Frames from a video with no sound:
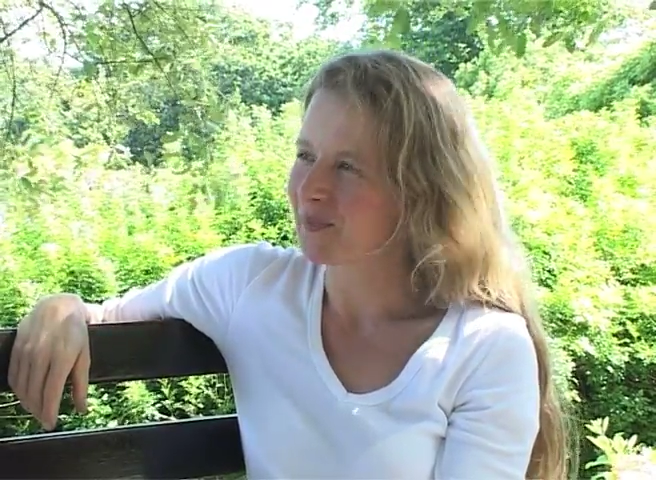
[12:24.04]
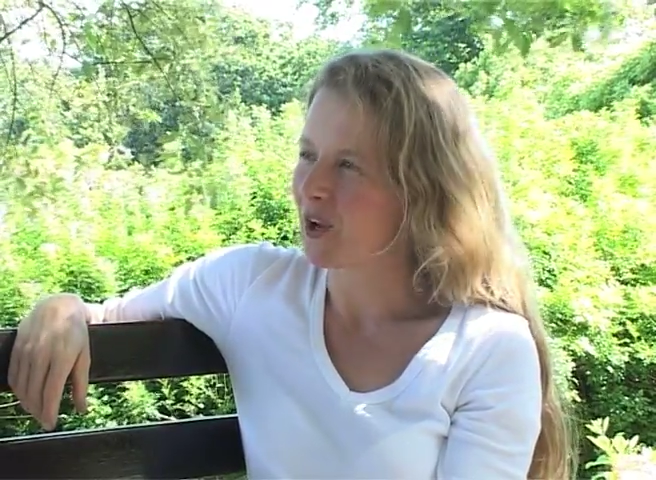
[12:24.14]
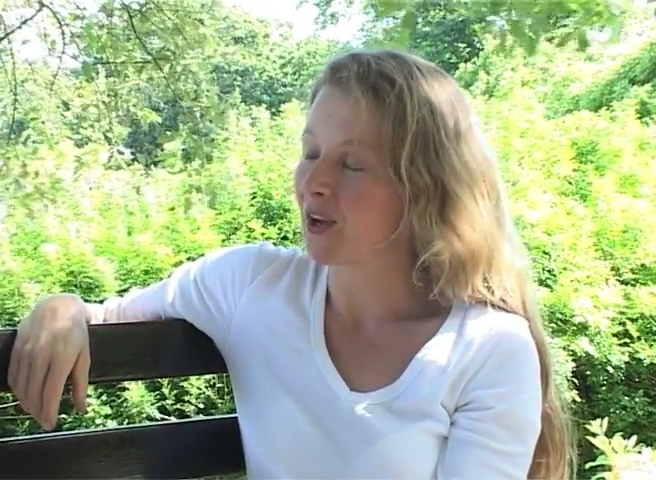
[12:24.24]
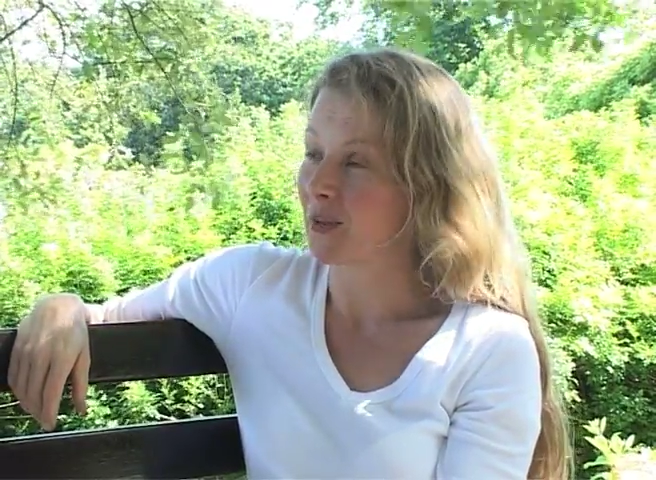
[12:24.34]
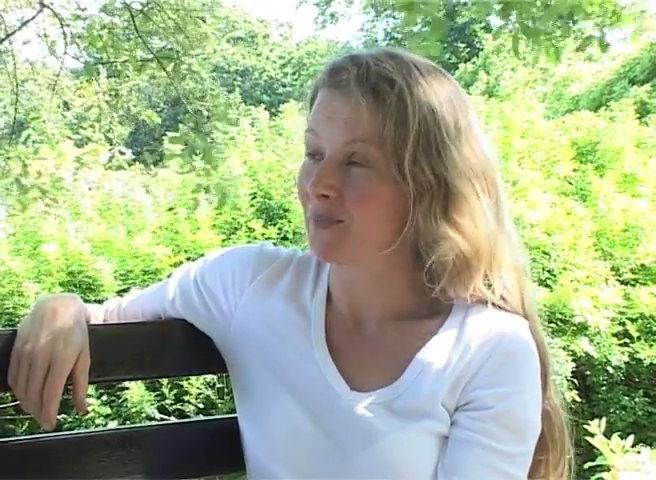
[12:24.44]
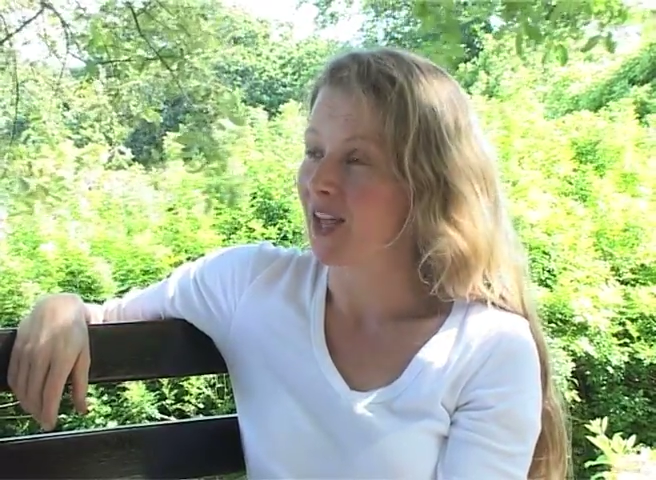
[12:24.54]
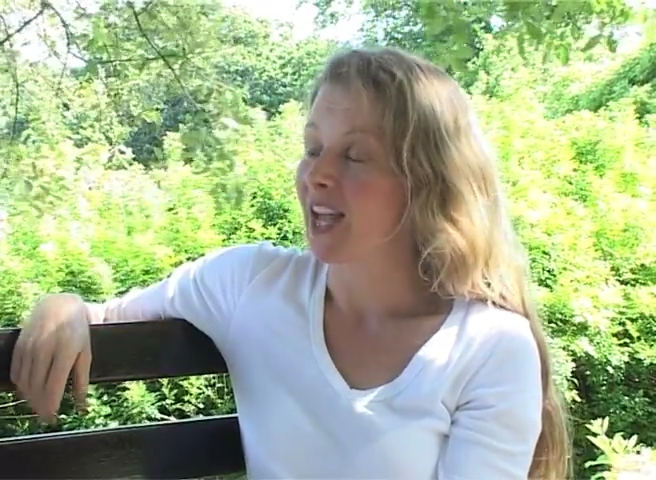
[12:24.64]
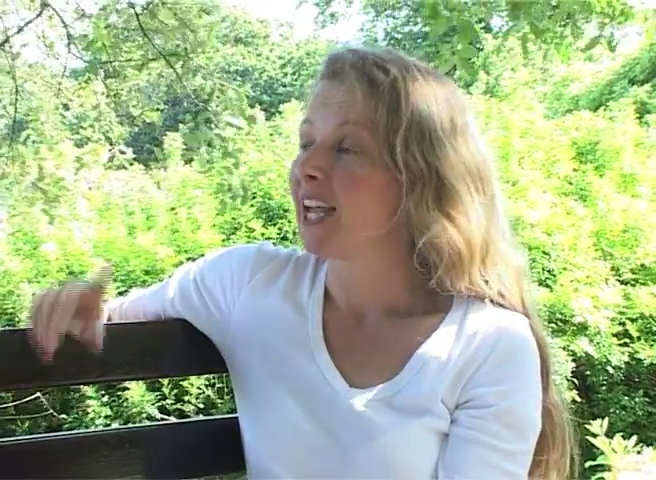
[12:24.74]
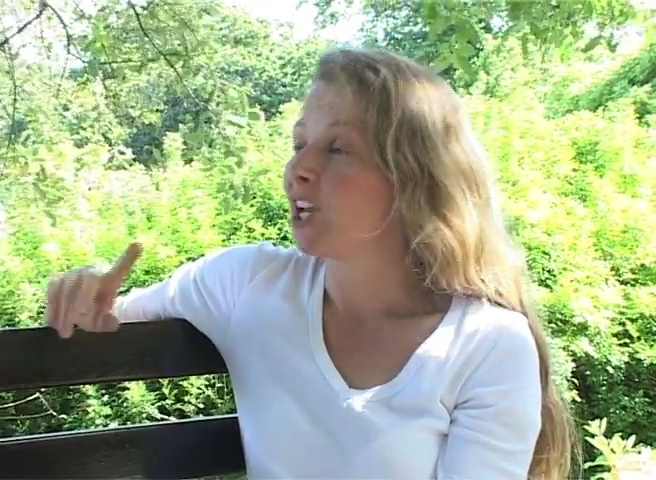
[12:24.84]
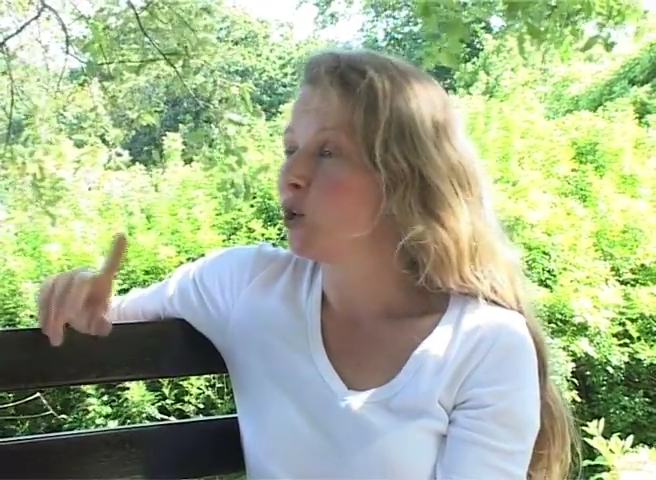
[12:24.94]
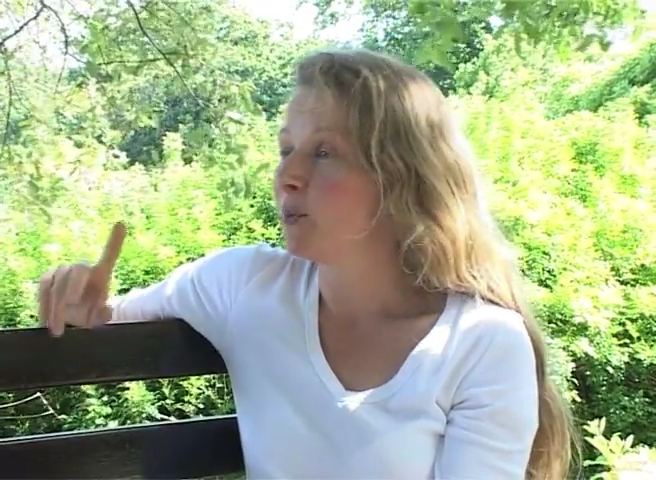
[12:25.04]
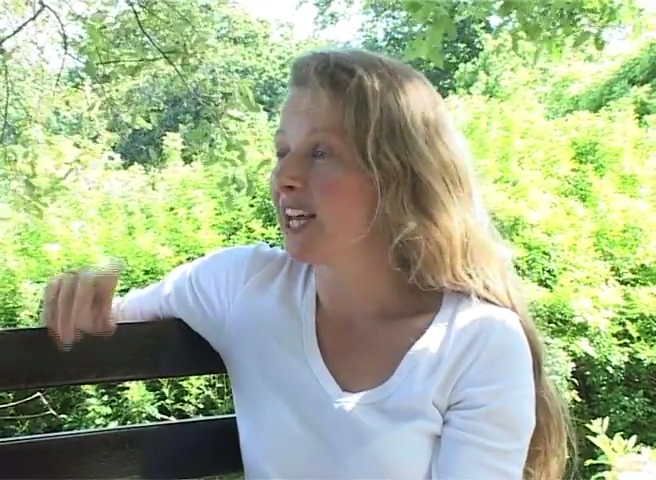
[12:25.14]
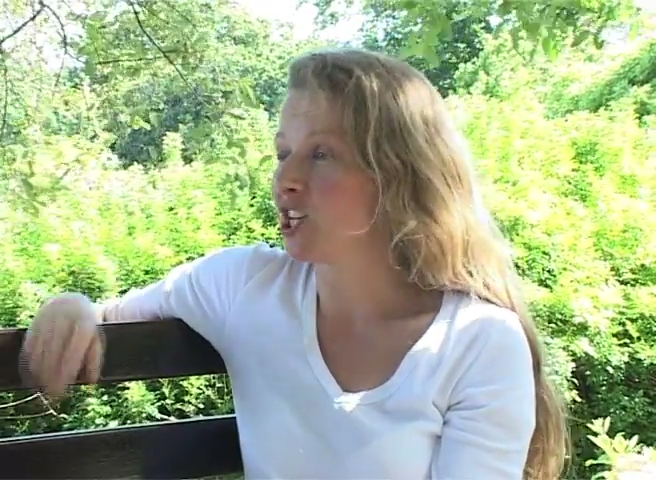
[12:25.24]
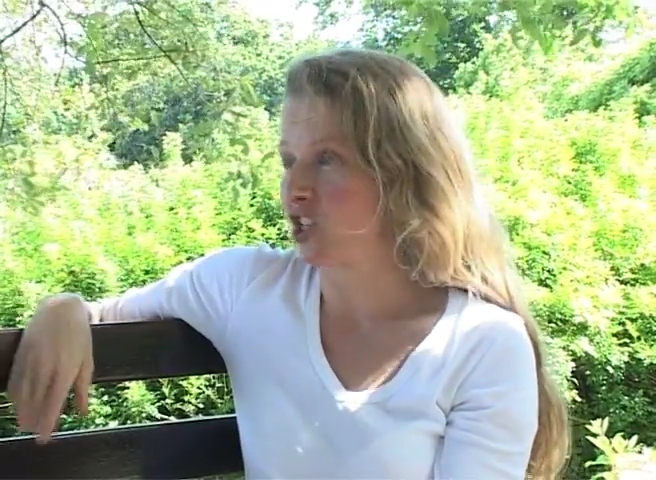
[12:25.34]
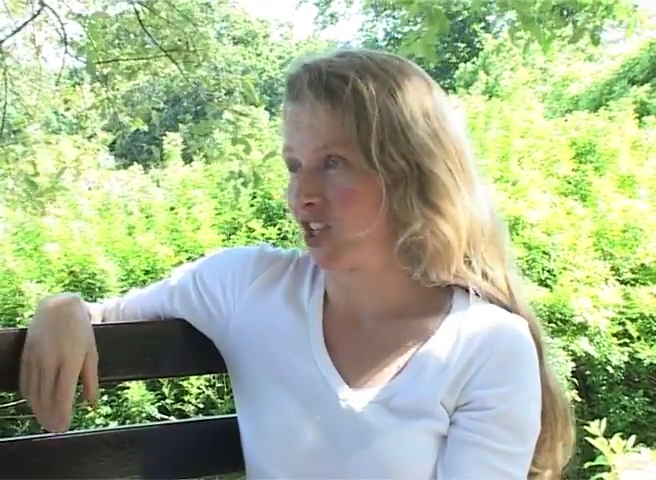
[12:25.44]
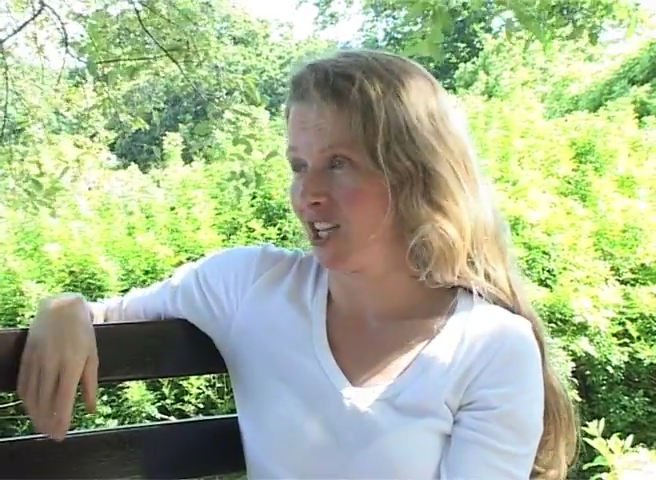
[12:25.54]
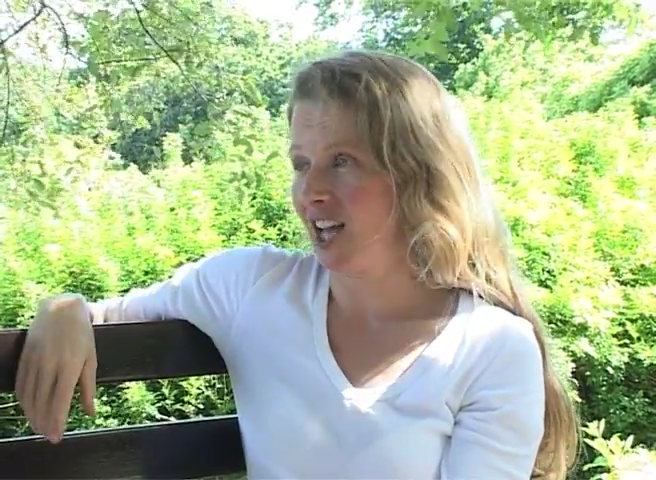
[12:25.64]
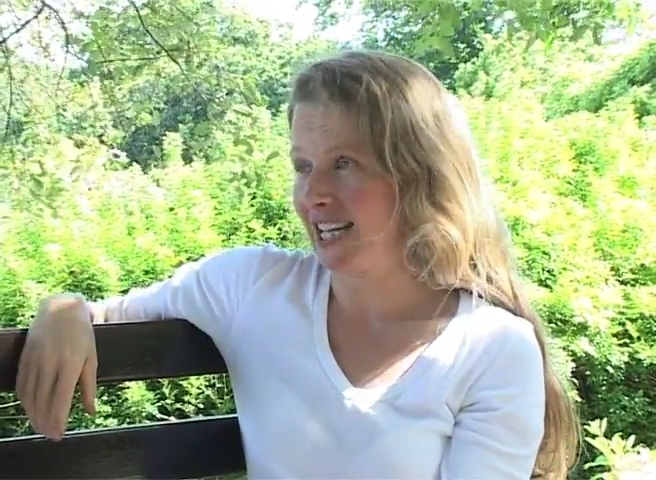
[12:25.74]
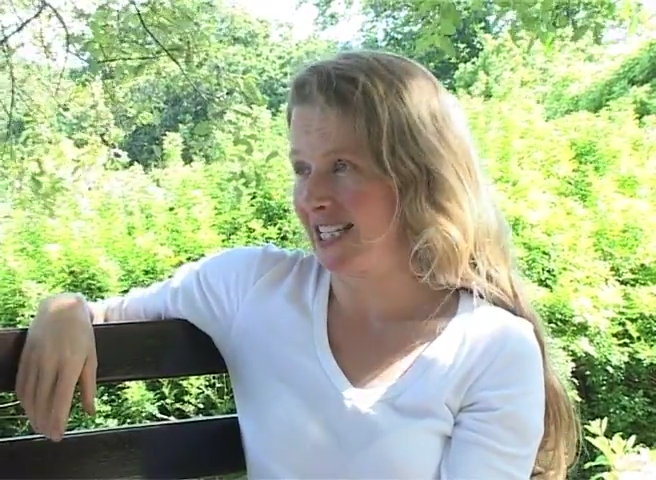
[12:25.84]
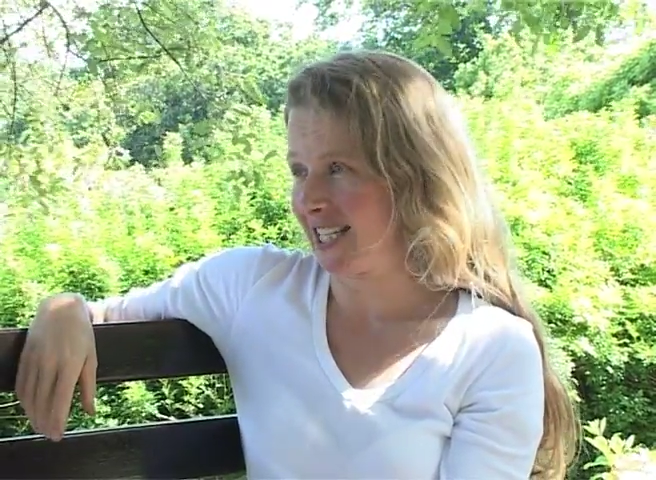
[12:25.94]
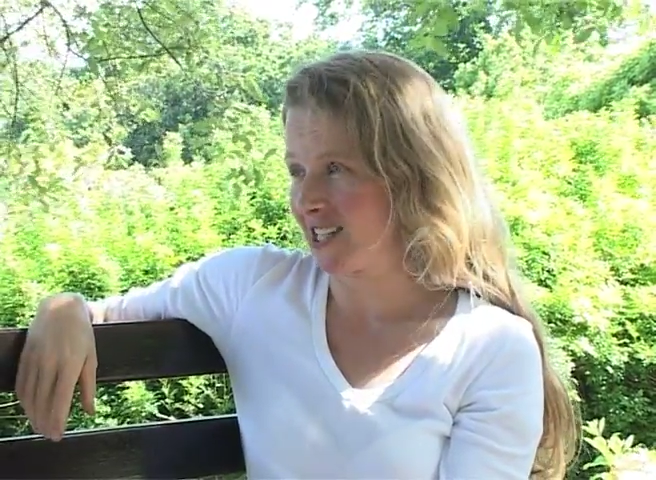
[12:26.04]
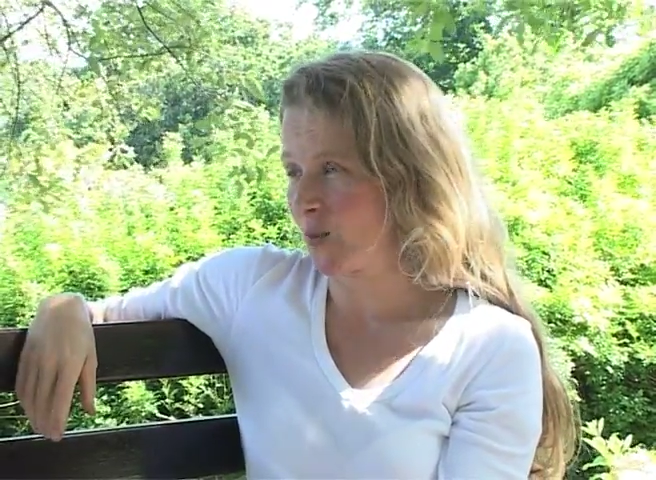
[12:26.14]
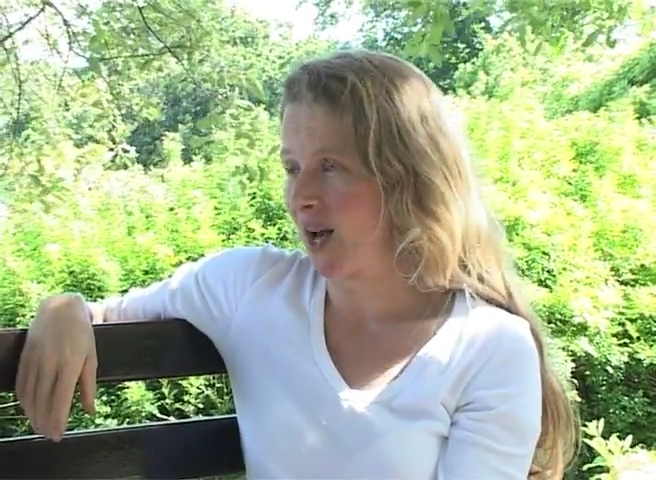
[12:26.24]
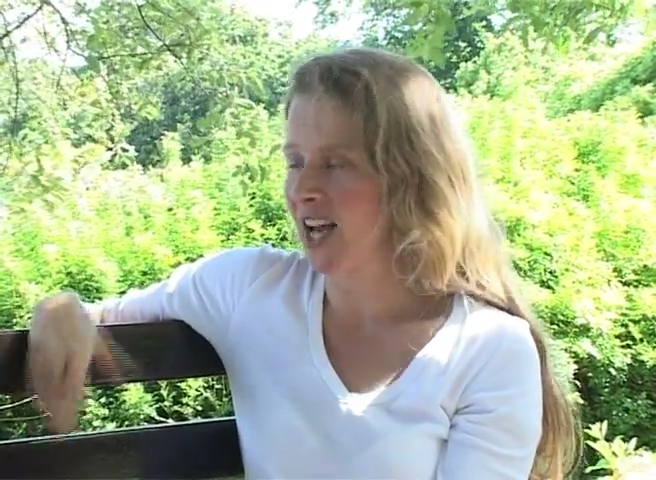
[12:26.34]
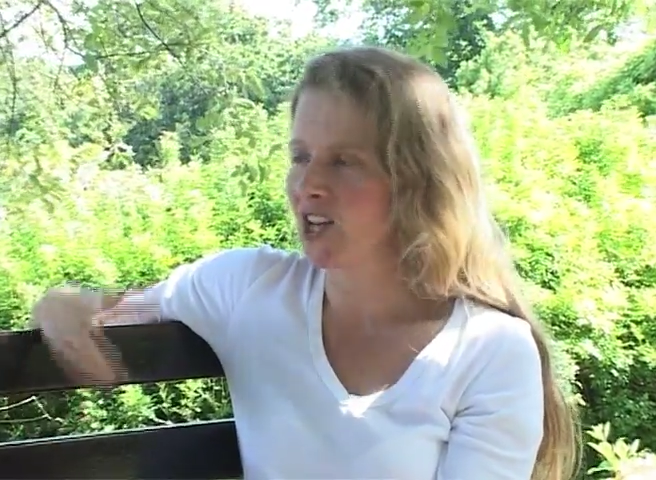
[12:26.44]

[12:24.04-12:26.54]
Okay. Illumination, the lighting as well.